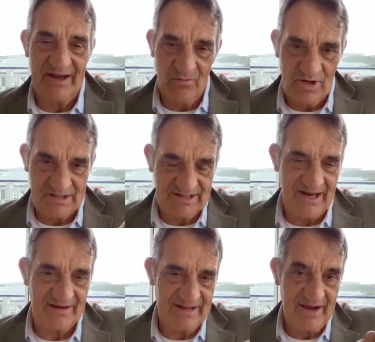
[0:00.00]
they worked
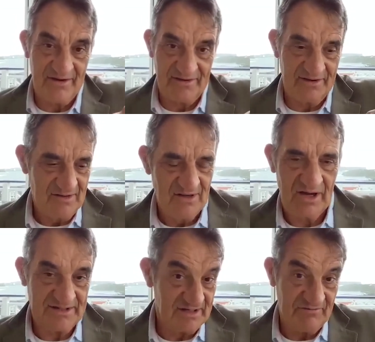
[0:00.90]
out how to
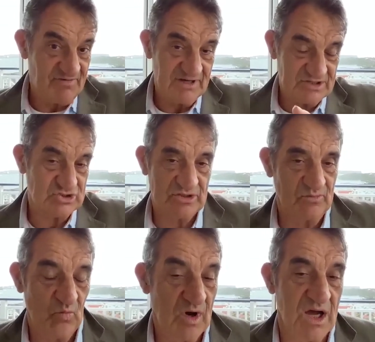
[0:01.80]
identify
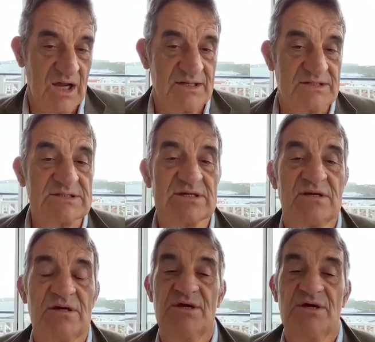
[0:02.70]
certain wines.